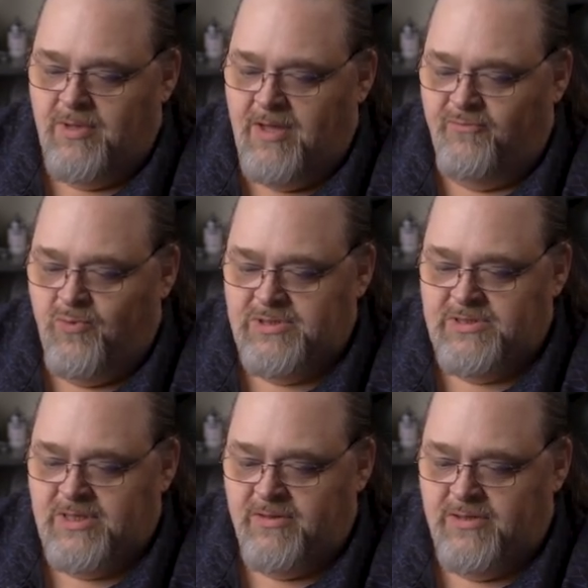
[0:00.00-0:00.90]

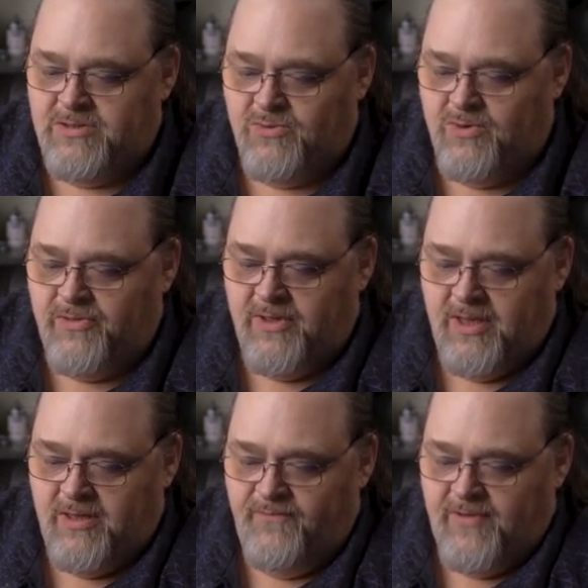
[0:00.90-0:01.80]
Everyone's done this sort of
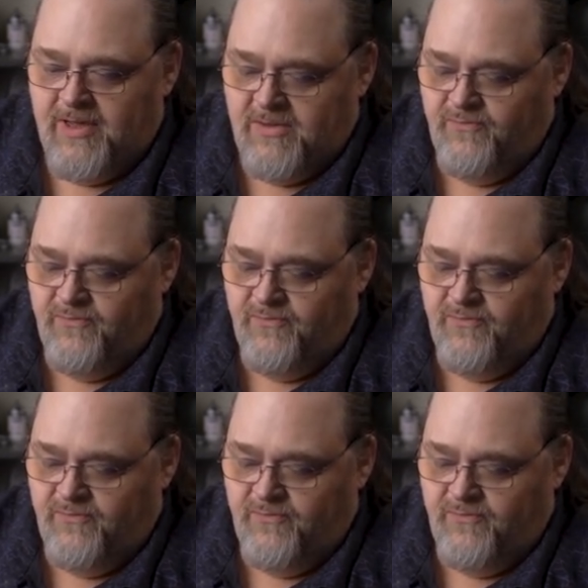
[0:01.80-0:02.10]
thing. In fact,